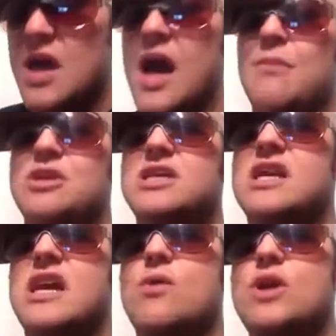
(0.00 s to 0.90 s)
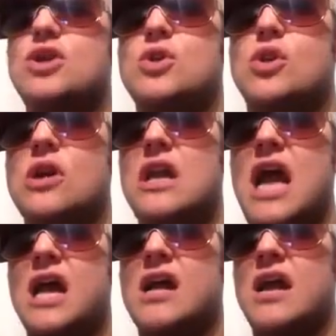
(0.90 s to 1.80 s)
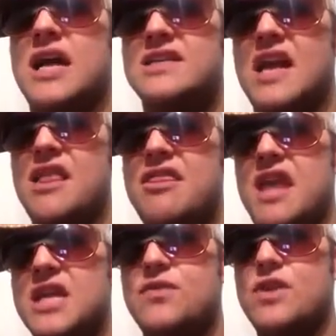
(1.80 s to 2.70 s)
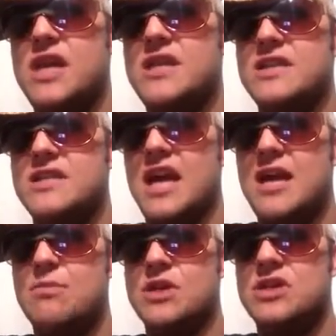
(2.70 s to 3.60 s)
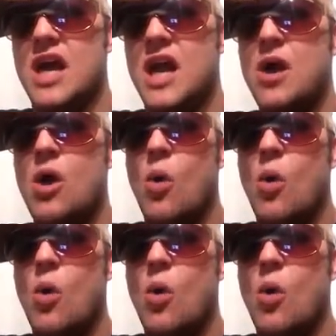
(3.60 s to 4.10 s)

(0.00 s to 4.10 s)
I'm just going to wish you good luck and say thanks for the entertainment, Chana.